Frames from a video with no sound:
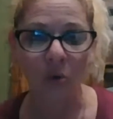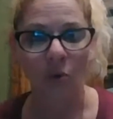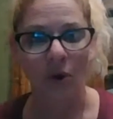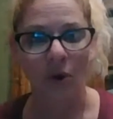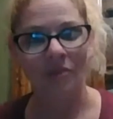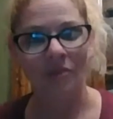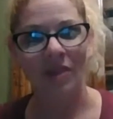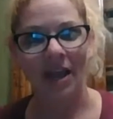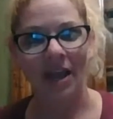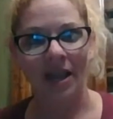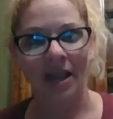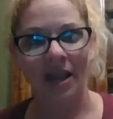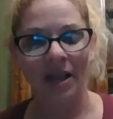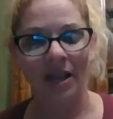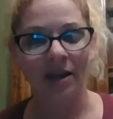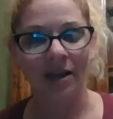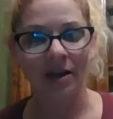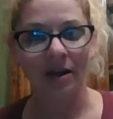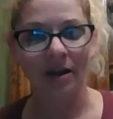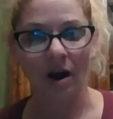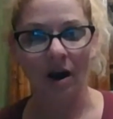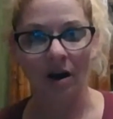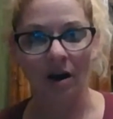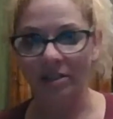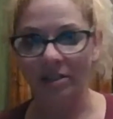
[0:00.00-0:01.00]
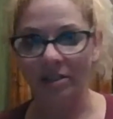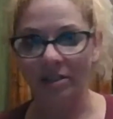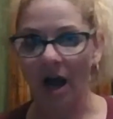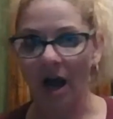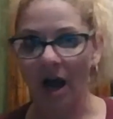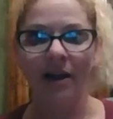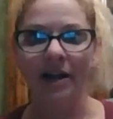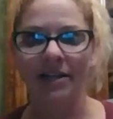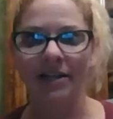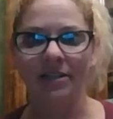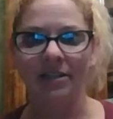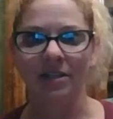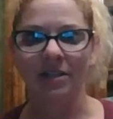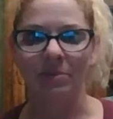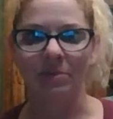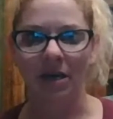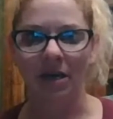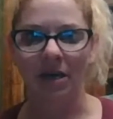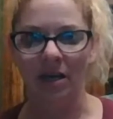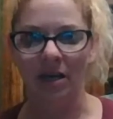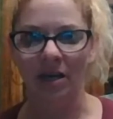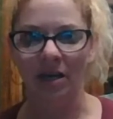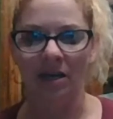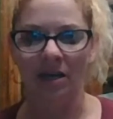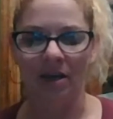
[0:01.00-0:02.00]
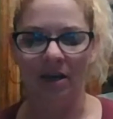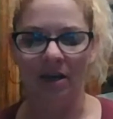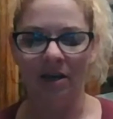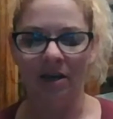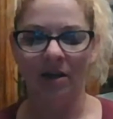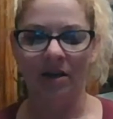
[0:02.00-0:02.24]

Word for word: when they are talking to me